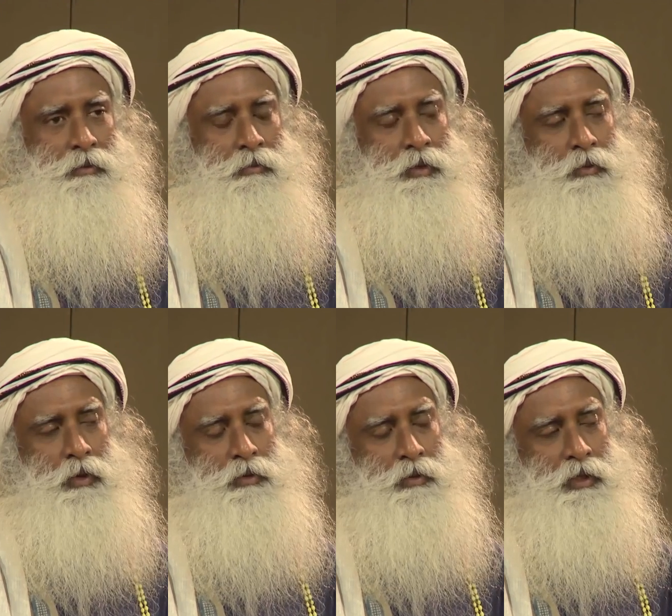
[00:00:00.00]
we
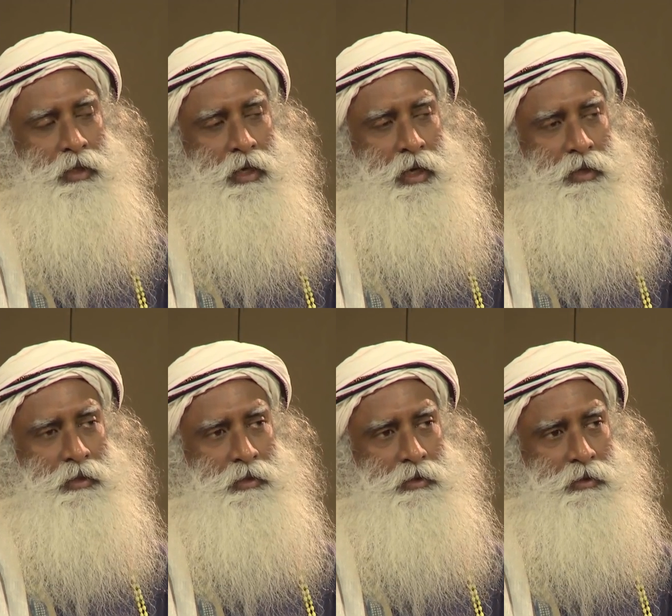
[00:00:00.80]
want to get
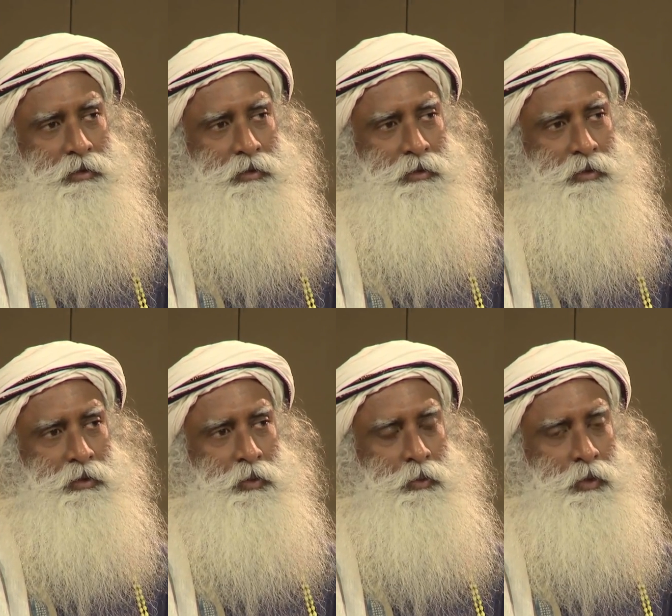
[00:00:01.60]
aligned
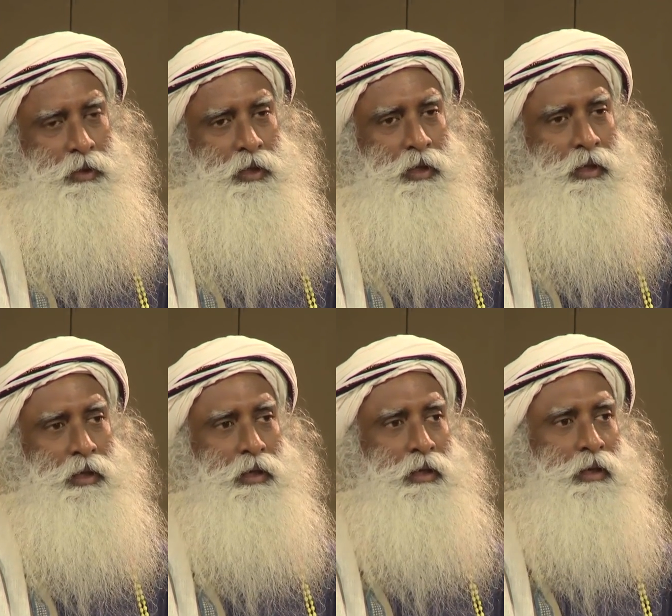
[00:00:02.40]
with
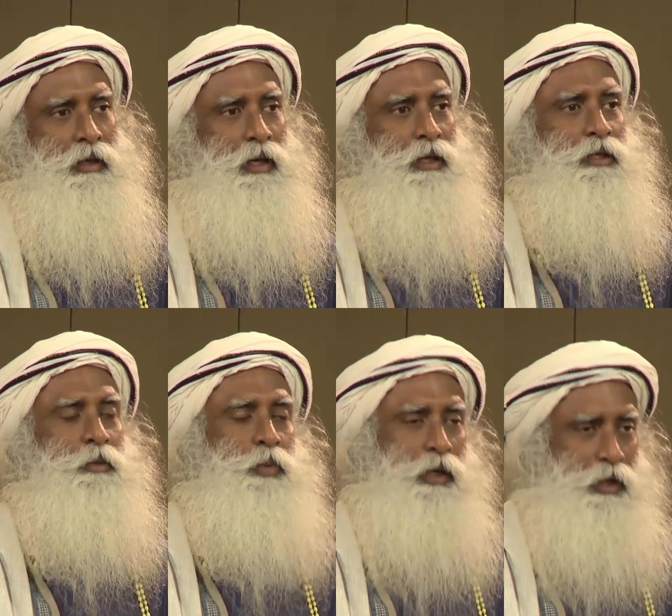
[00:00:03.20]
a
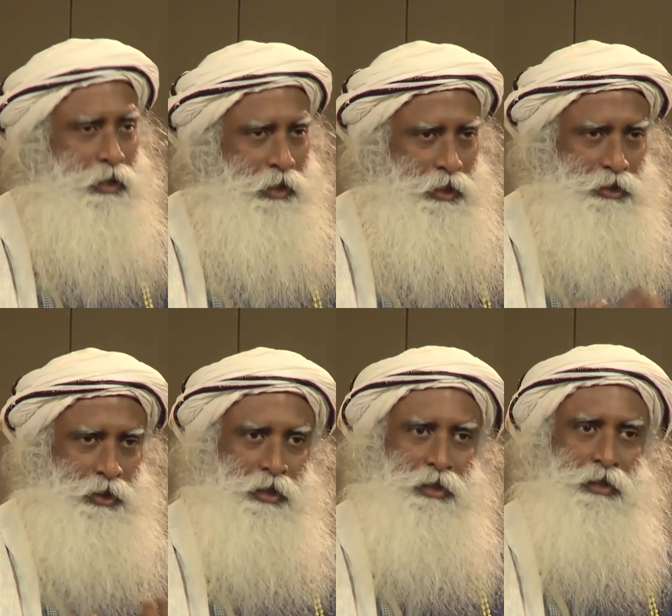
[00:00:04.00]
deeper
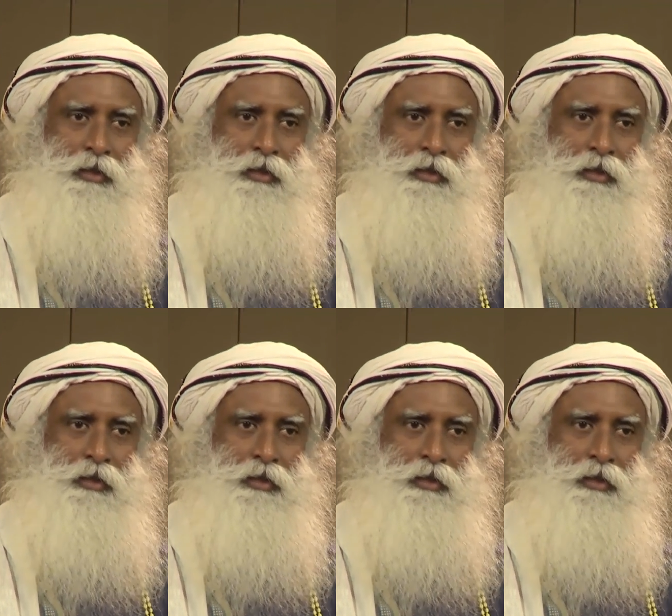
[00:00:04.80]
nature